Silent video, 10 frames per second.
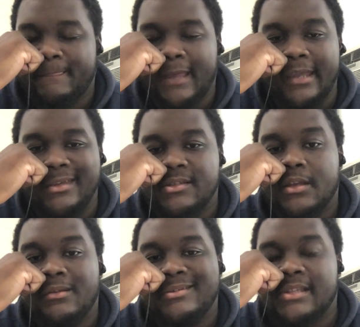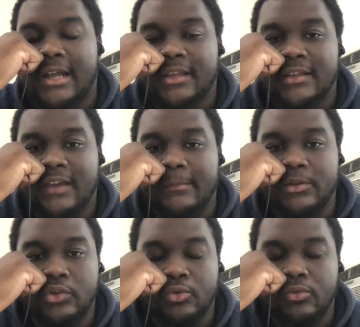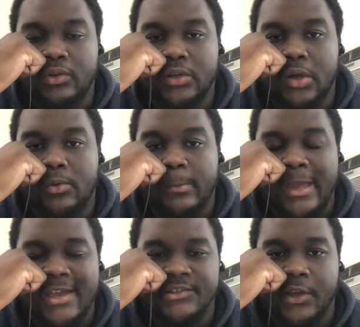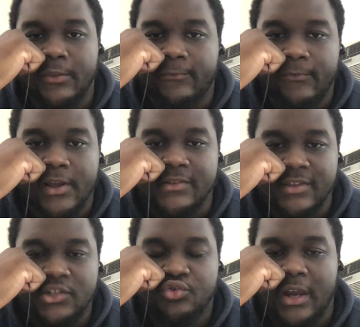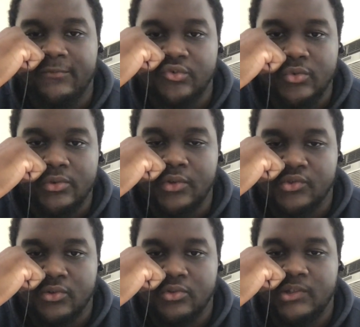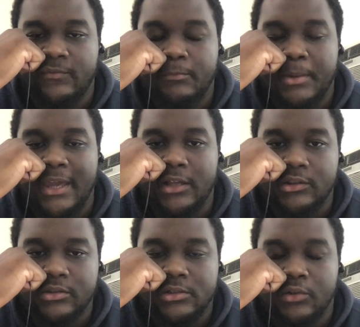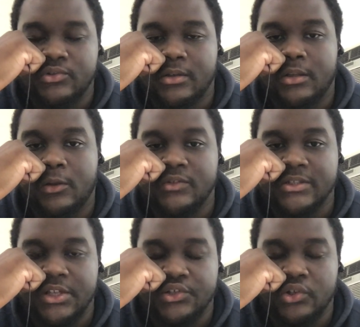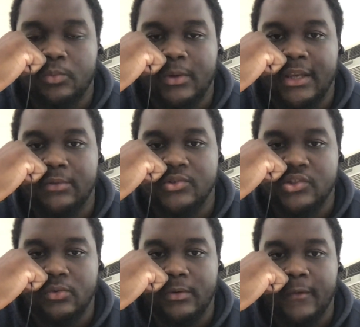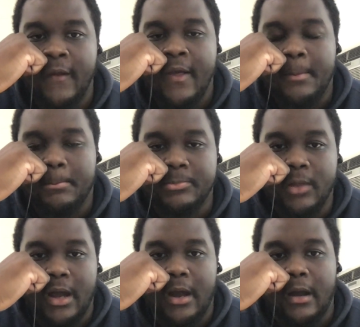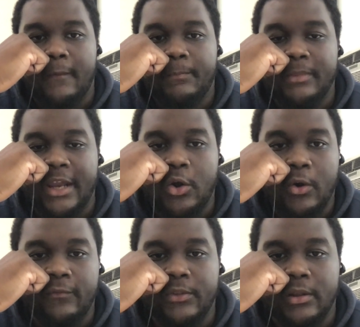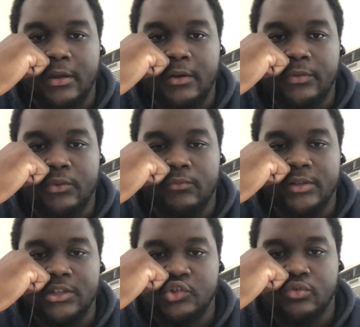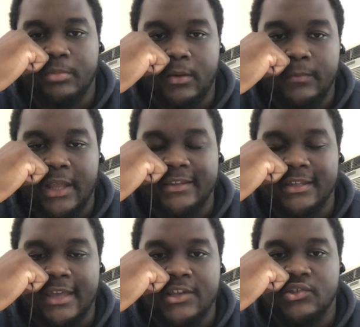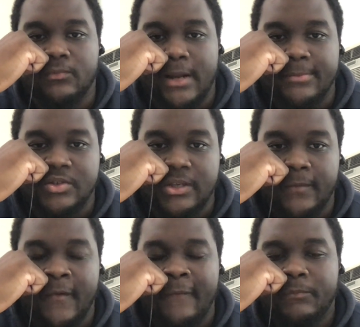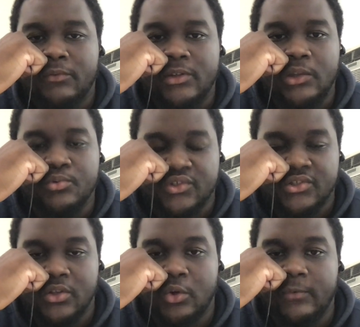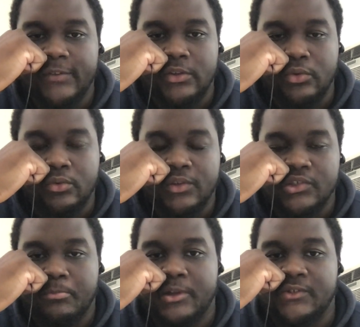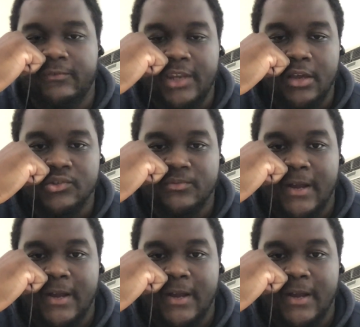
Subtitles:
Like he's not that type of dude. You know, he has other friends like Trife Drew and those dudes. If you pay close attention to what he was doing, like off the really super like the gangster rap shit, he really was just a goofy dude. There's a bunch of videos